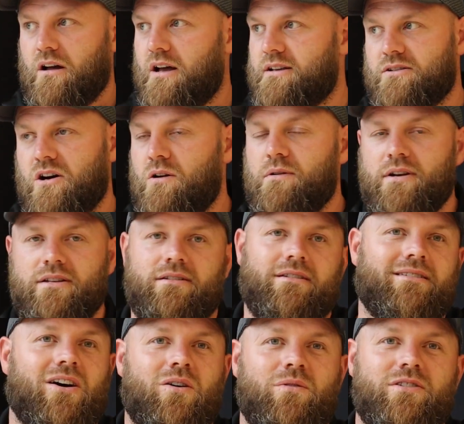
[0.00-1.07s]
as always
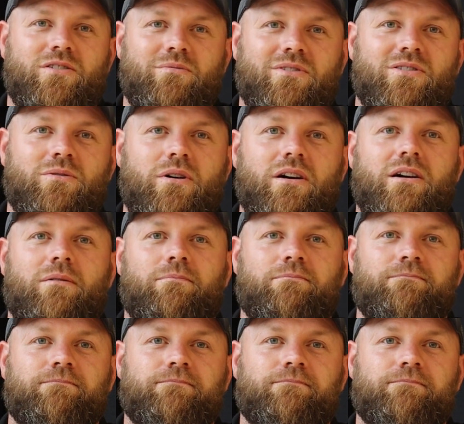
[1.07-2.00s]
something to work on.